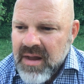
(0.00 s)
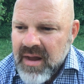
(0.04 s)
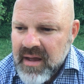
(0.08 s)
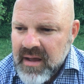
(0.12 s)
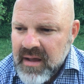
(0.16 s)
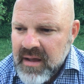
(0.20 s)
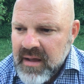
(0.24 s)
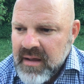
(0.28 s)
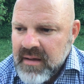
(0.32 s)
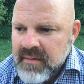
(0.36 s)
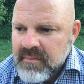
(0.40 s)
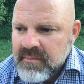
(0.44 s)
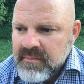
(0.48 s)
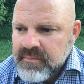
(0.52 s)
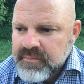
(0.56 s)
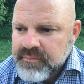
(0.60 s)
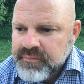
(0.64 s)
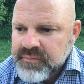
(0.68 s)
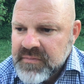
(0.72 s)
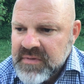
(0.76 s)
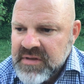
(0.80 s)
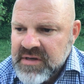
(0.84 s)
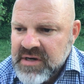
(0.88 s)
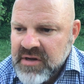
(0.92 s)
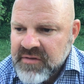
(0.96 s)

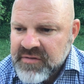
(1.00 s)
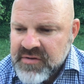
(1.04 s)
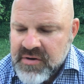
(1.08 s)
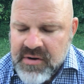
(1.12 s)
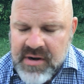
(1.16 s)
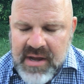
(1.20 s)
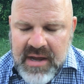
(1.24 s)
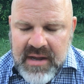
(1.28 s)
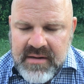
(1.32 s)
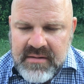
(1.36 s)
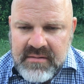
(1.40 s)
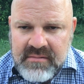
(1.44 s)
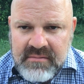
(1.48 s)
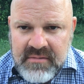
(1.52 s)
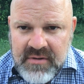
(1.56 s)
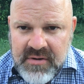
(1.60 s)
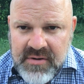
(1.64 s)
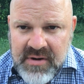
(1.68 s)
they're not